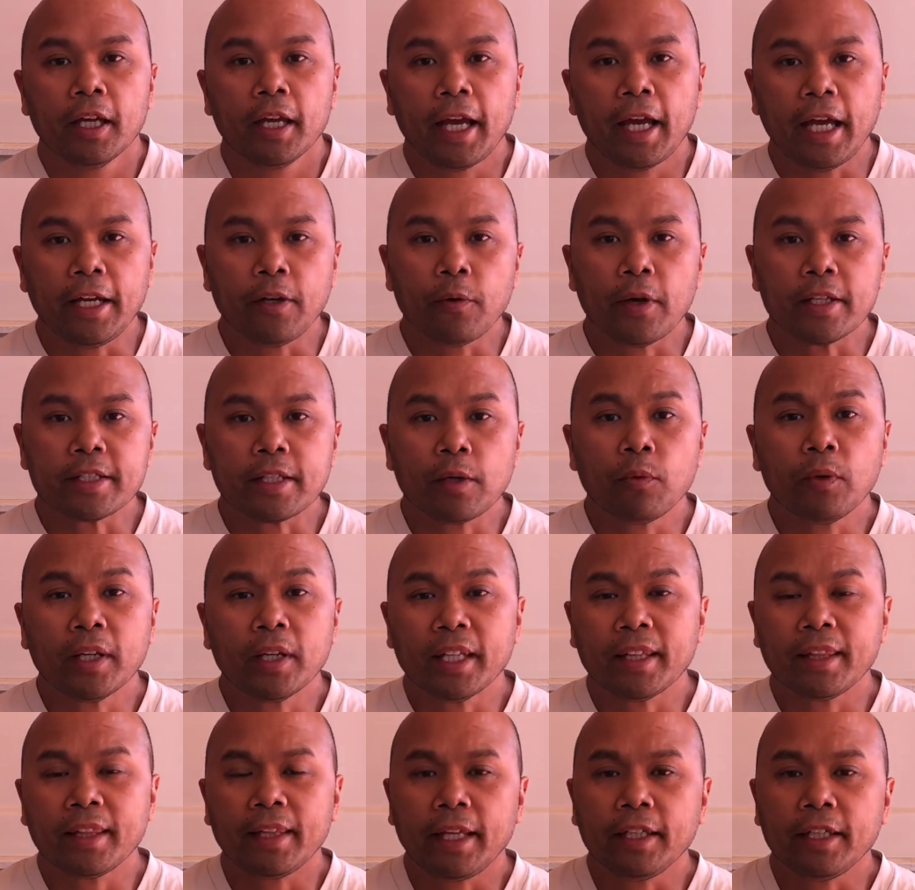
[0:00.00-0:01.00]
Anyways, I want
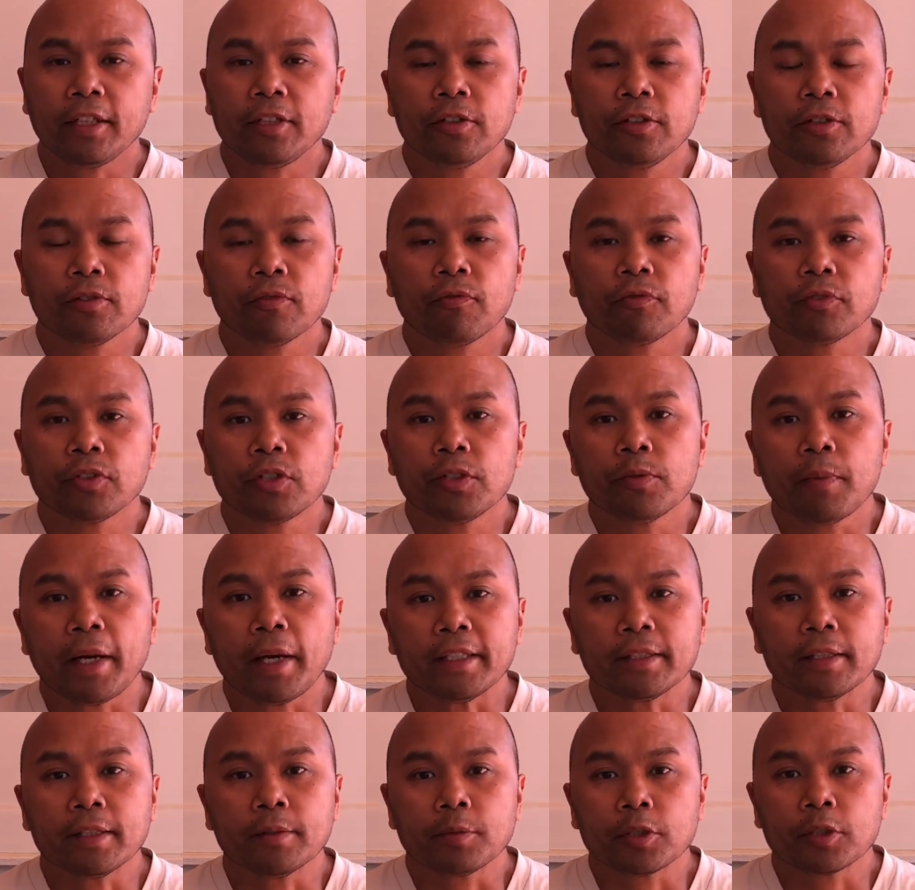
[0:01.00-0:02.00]
to thank you to my
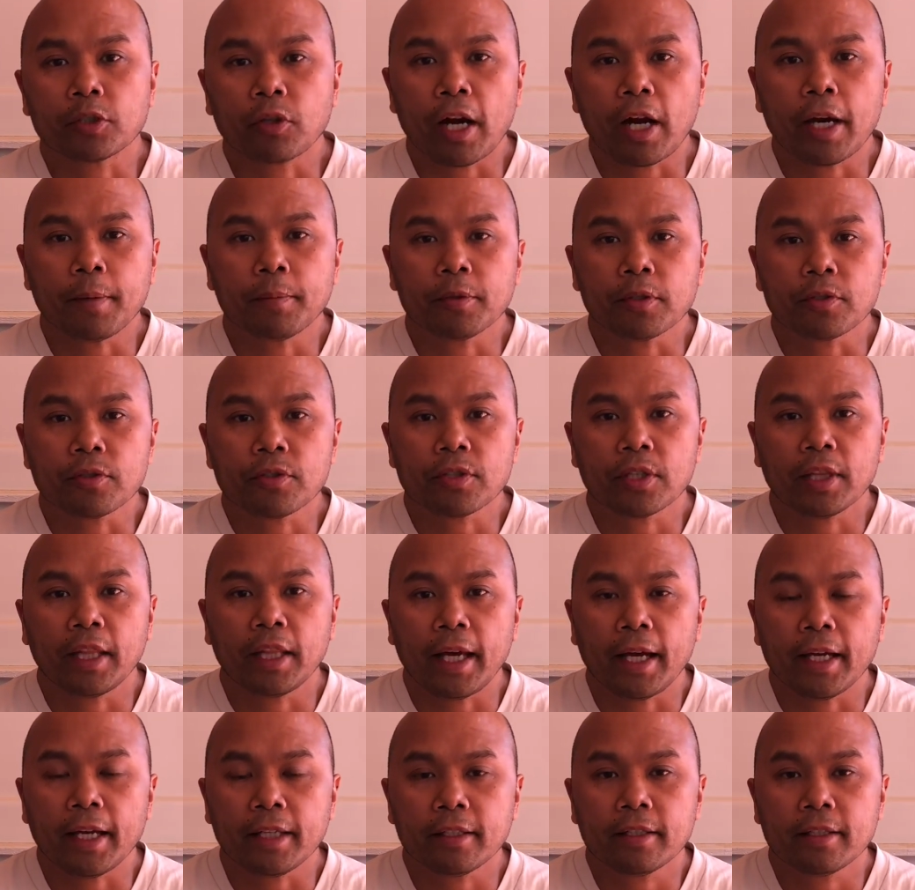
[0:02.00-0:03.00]
subscribers
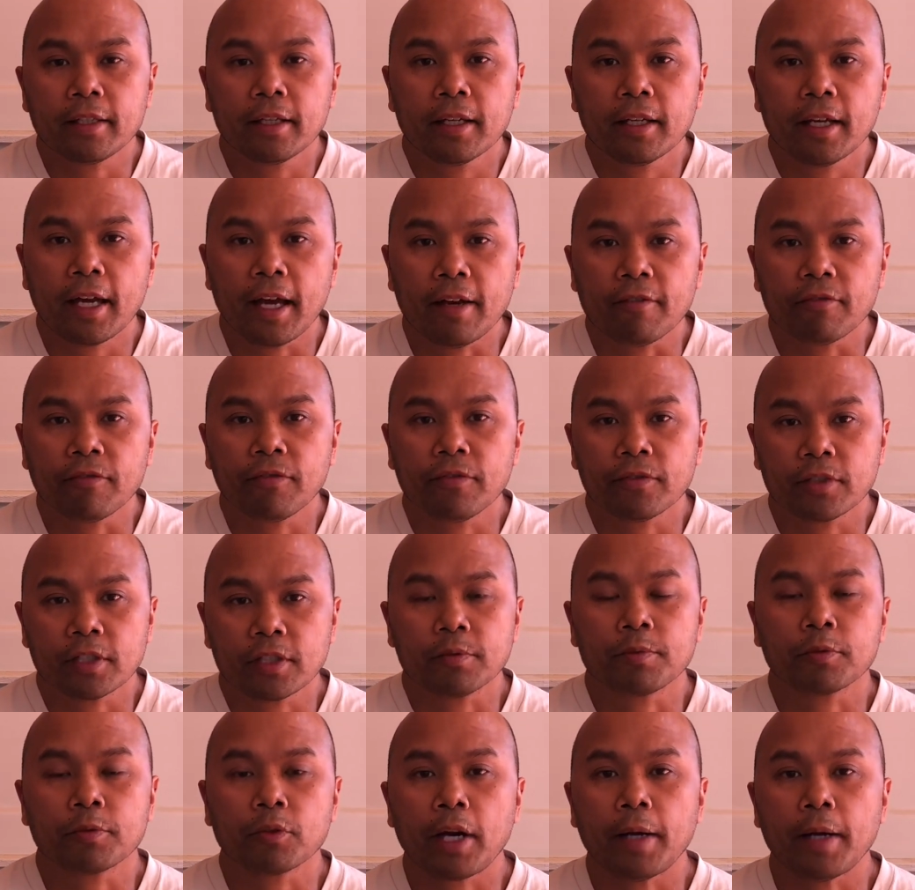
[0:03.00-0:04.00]
that have
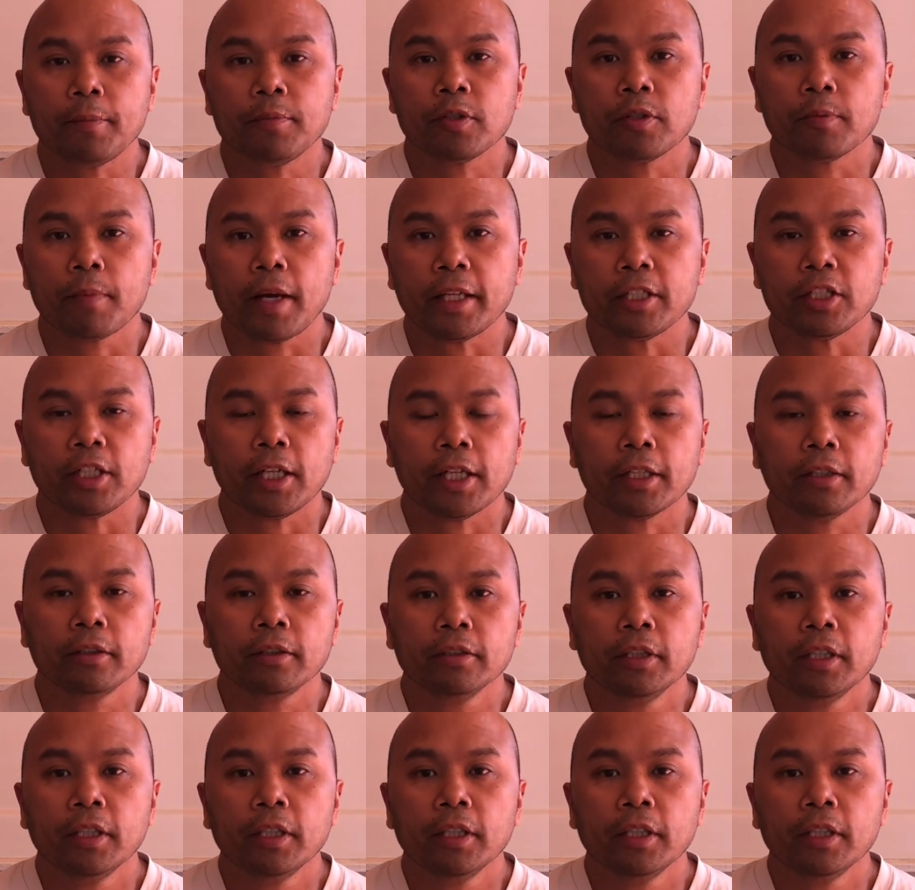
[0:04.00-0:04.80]
subscribed to my channel.